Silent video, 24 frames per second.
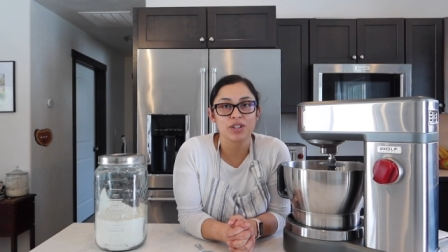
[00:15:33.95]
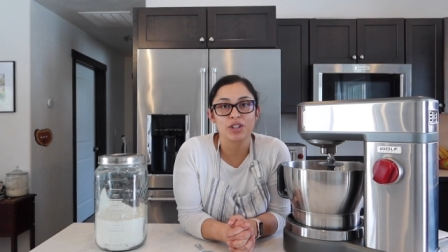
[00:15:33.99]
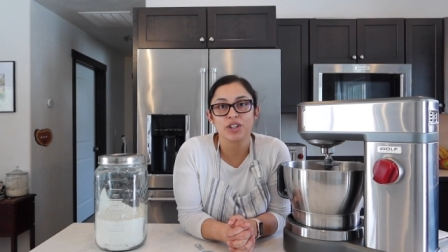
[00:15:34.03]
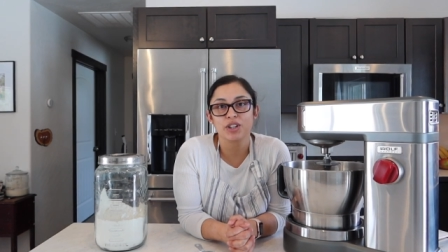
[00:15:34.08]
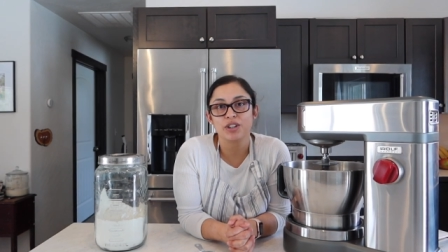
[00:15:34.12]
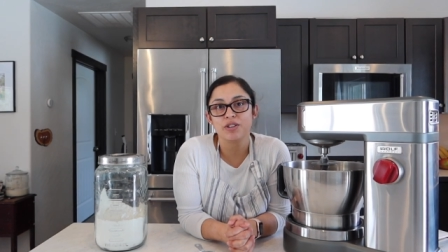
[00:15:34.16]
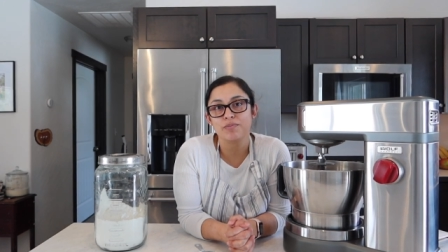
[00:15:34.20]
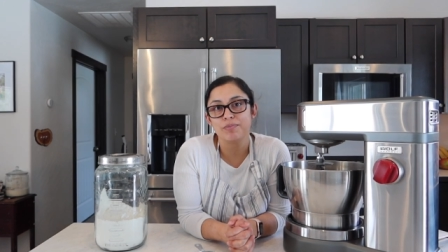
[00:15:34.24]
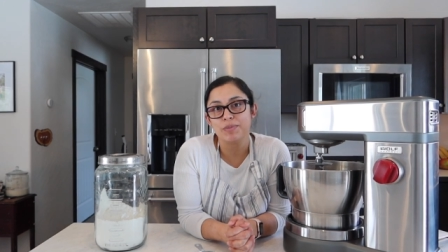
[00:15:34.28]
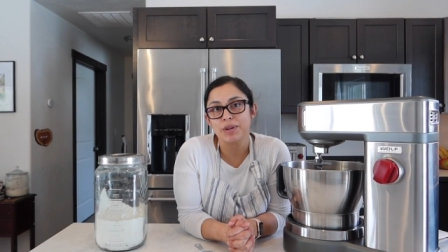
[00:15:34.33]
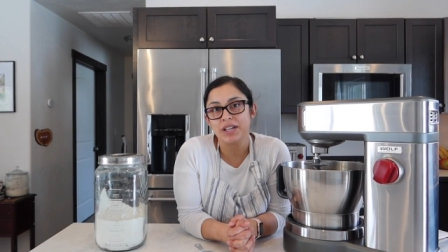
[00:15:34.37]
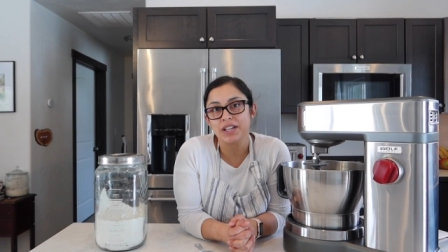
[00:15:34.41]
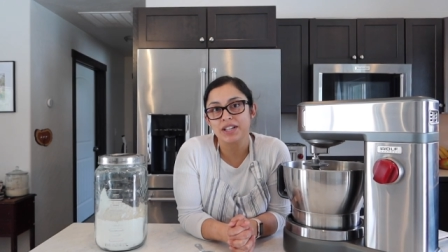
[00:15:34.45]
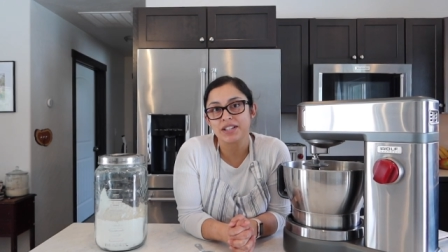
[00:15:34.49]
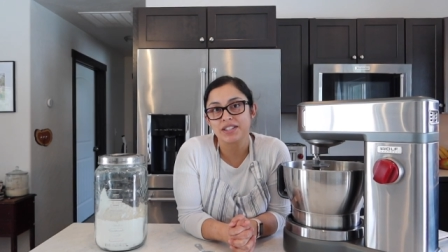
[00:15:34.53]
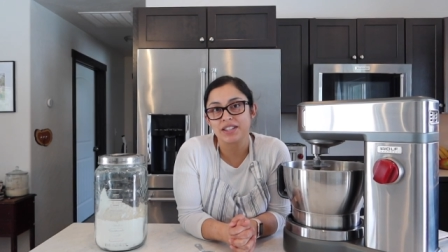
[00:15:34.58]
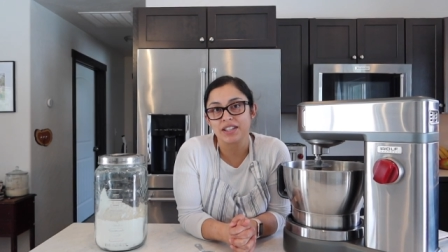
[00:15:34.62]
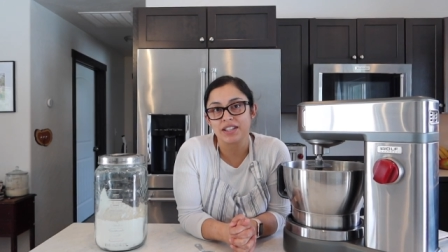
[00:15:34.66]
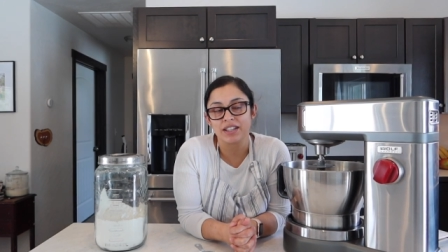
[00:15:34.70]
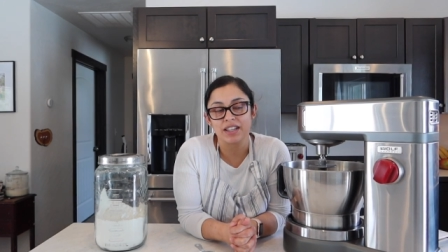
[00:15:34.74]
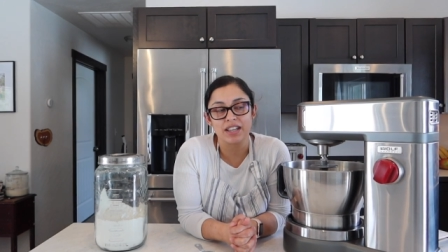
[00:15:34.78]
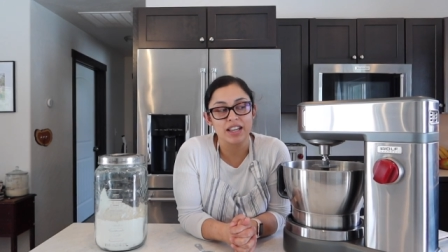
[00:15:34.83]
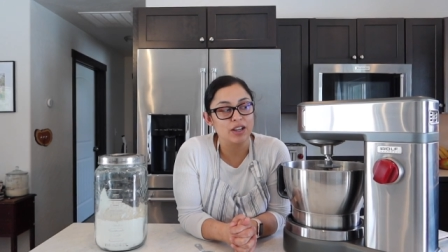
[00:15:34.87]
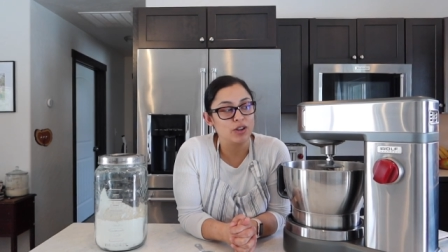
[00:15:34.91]
a good mix
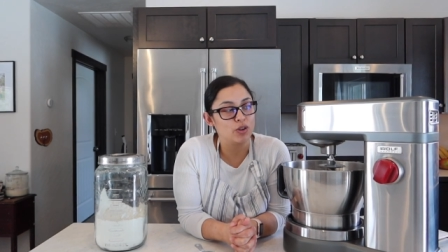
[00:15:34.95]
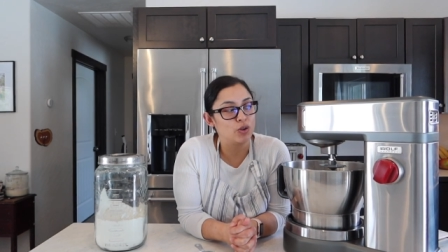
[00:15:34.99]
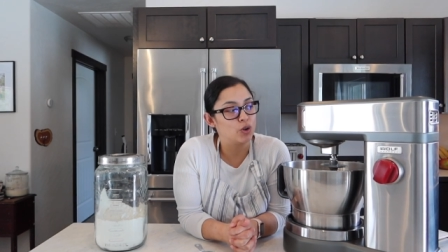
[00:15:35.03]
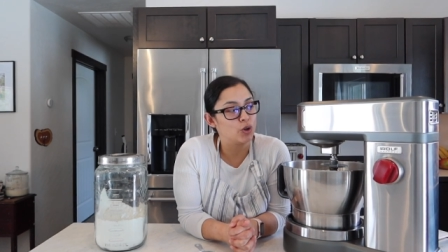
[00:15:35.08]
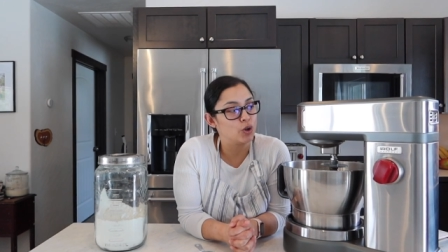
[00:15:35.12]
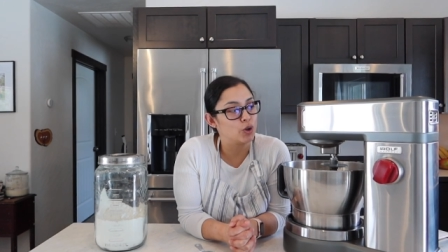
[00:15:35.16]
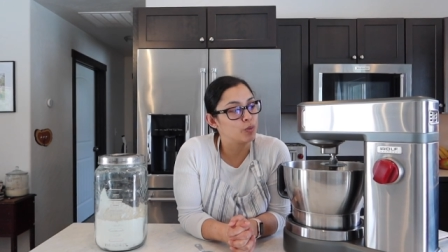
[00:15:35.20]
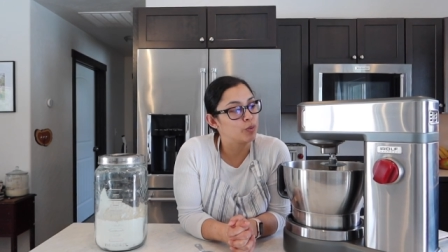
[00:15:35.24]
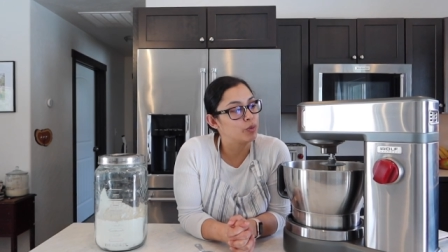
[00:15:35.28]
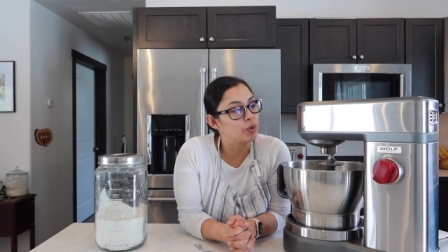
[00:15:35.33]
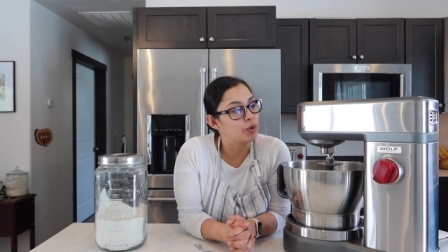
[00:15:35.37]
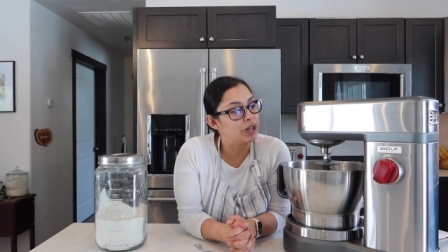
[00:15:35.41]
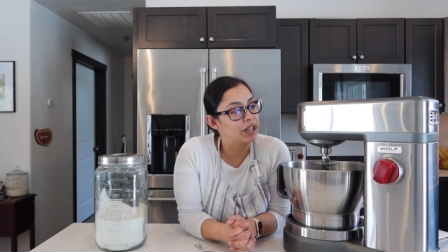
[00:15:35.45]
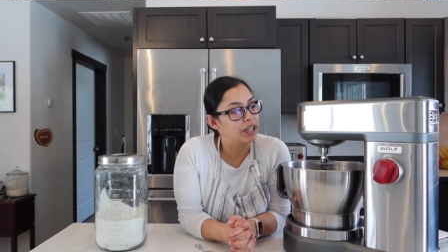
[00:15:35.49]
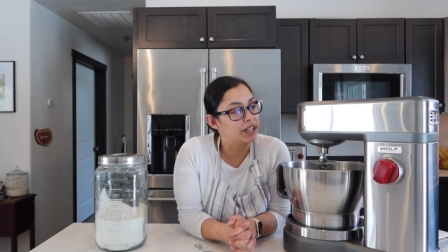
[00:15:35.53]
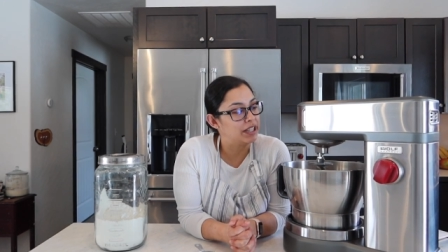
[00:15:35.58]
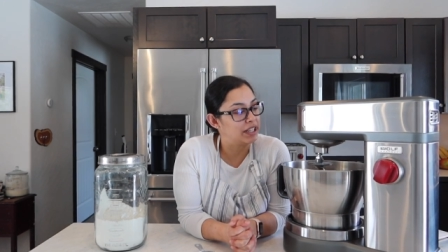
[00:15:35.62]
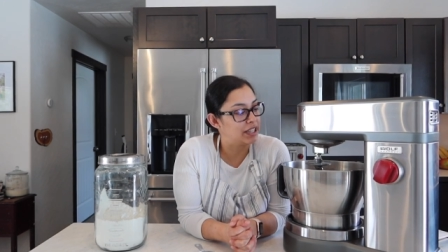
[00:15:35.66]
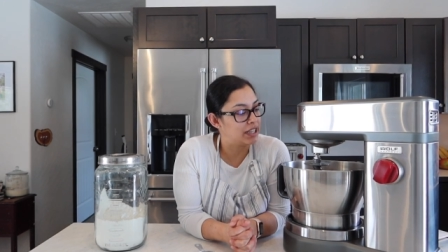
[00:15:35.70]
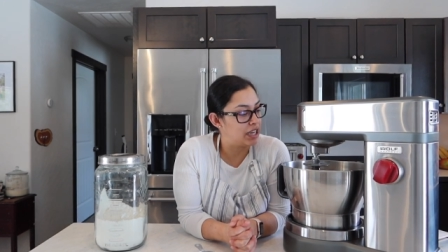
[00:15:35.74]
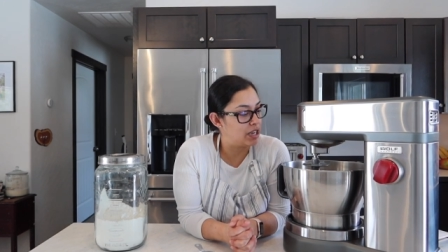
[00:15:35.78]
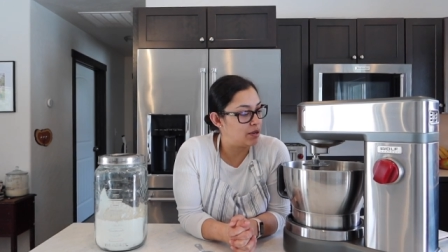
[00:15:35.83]
and incorporate it.